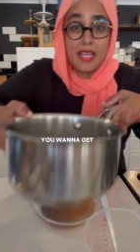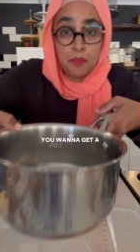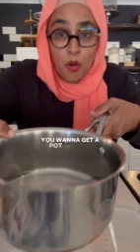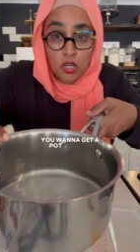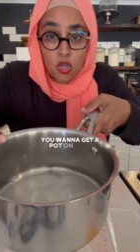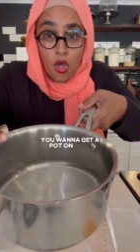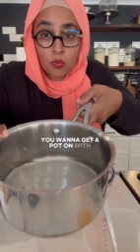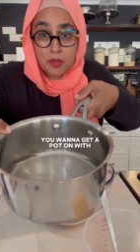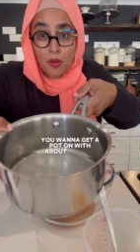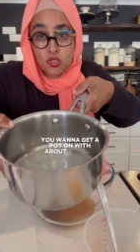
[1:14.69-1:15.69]
a pot on
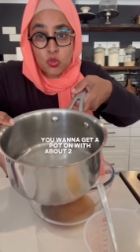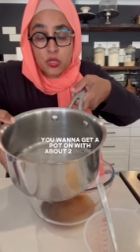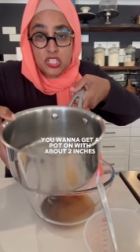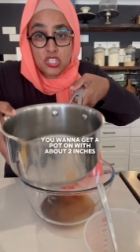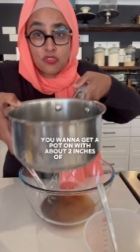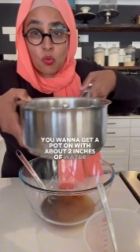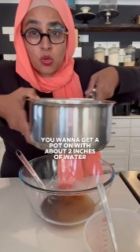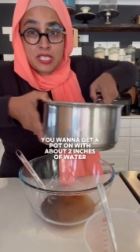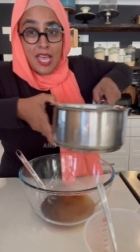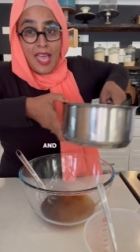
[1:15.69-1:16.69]
with about 2 inches of water